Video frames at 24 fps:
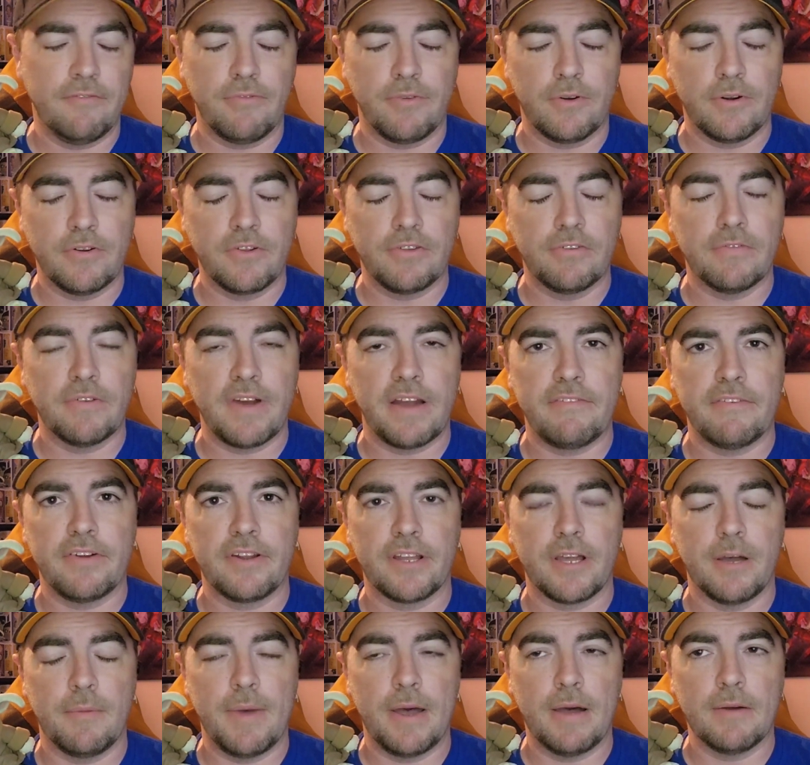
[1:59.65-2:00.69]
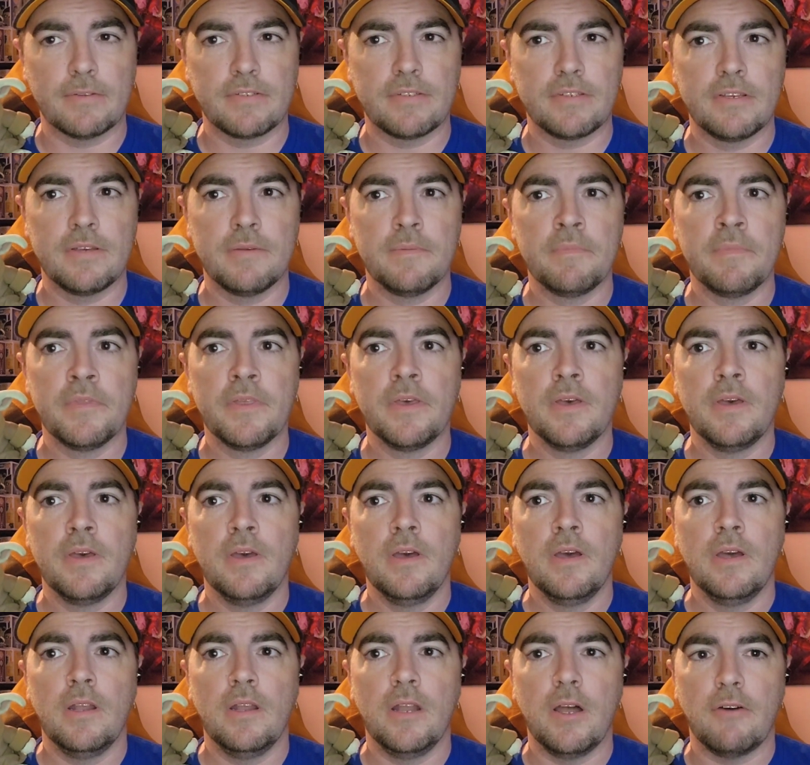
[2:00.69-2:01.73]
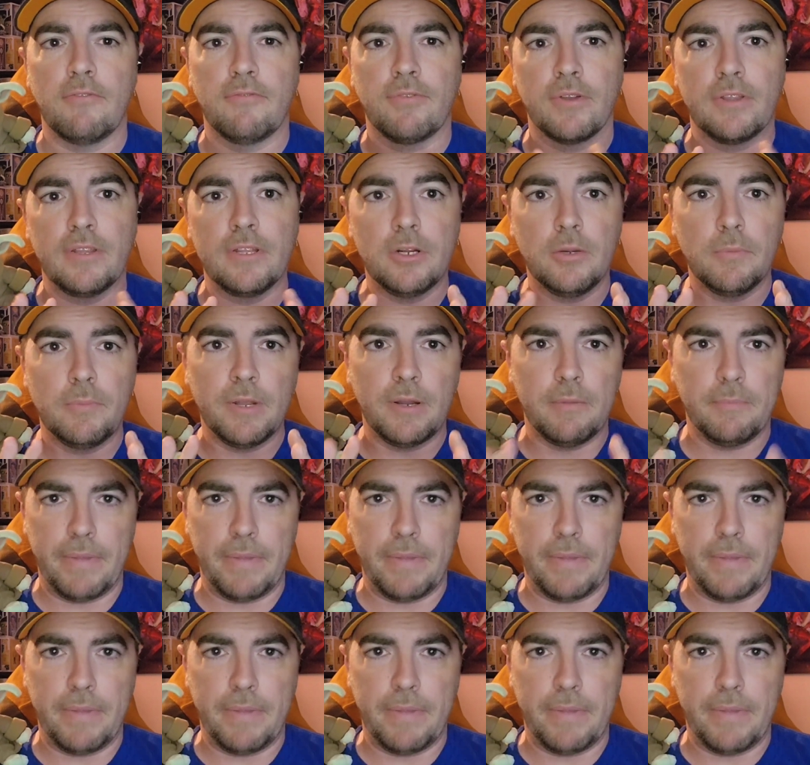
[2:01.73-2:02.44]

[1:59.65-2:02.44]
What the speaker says: for Survivor to come out. Now, for a little bit of